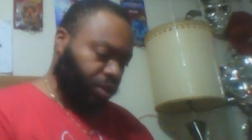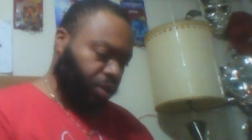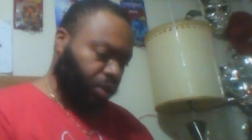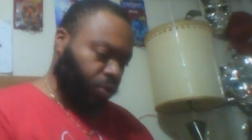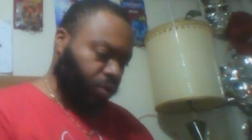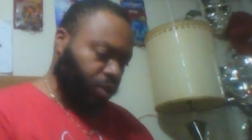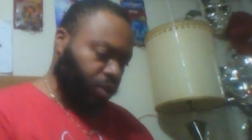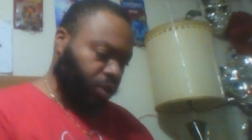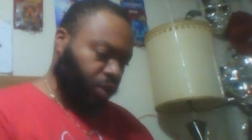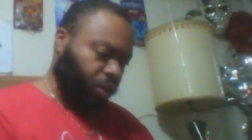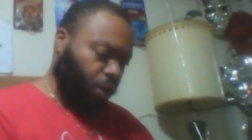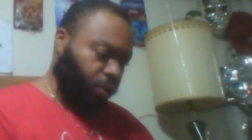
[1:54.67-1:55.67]

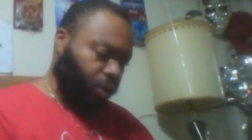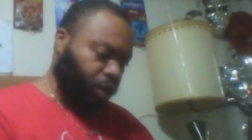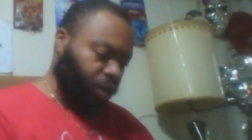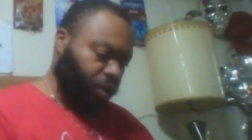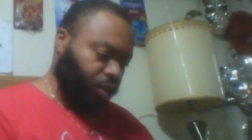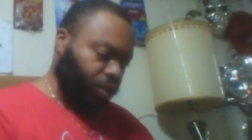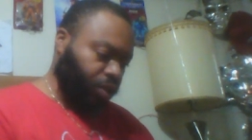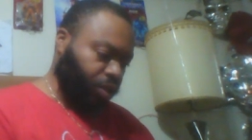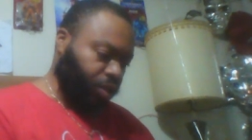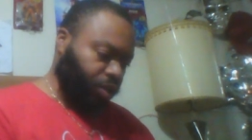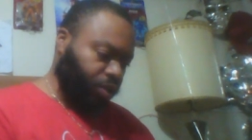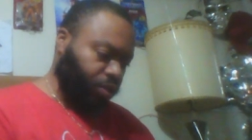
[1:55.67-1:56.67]
30.
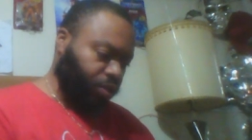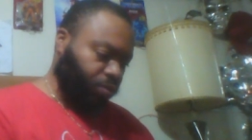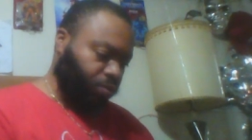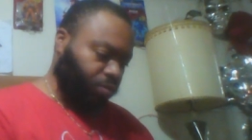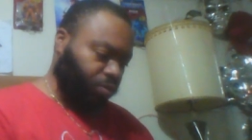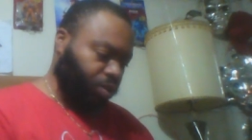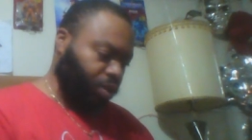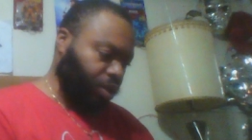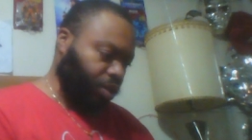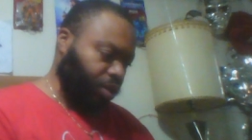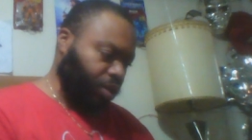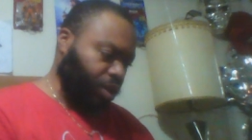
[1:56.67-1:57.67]
You know what I'm
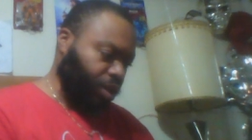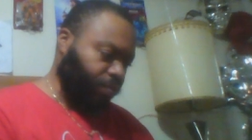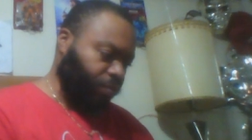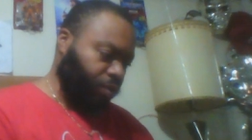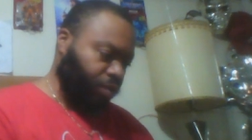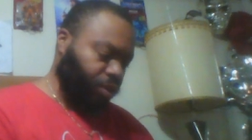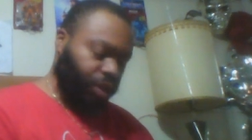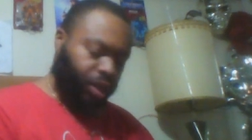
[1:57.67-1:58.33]
saying? That part,